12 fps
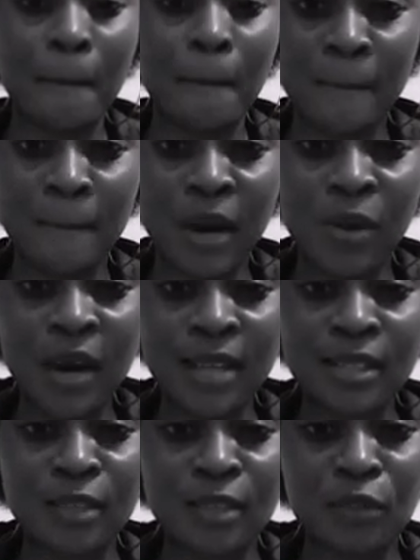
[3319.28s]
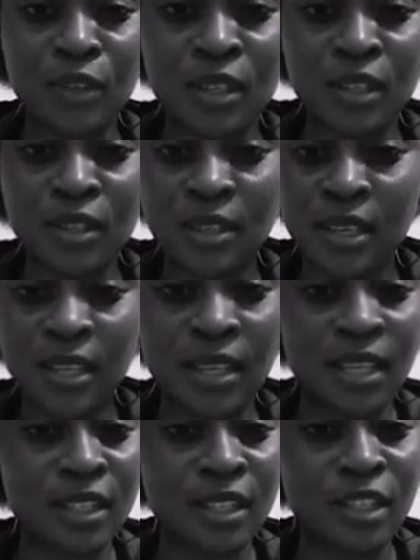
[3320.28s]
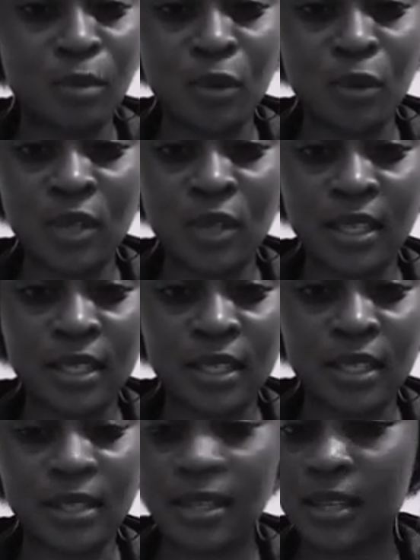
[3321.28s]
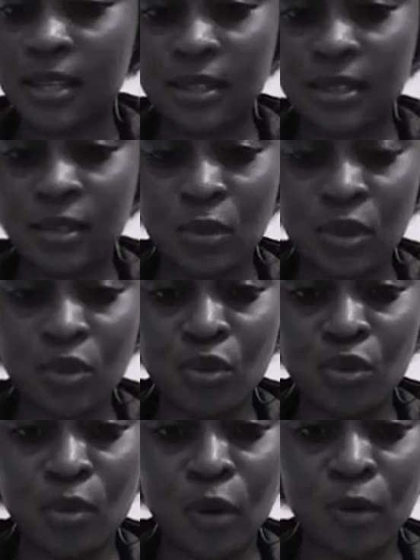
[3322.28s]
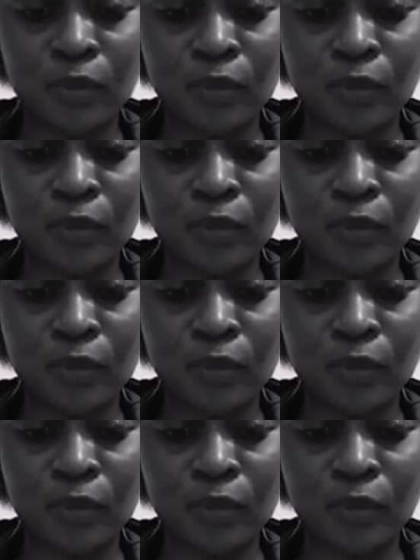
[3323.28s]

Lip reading: Baruka he disputed it. He said it was a rumor.